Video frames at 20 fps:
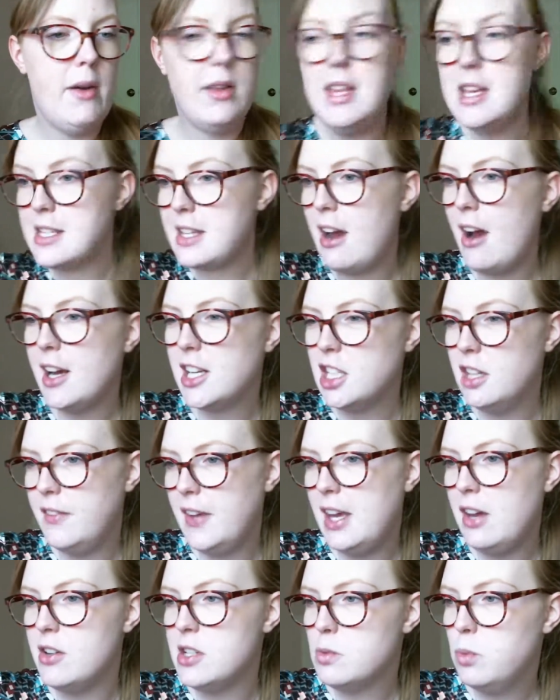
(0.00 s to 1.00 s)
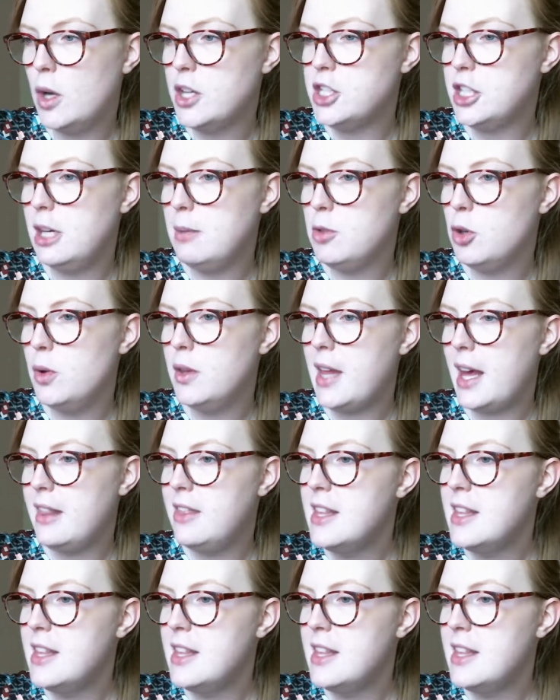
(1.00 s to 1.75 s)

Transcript: And this character over here is watching him do that.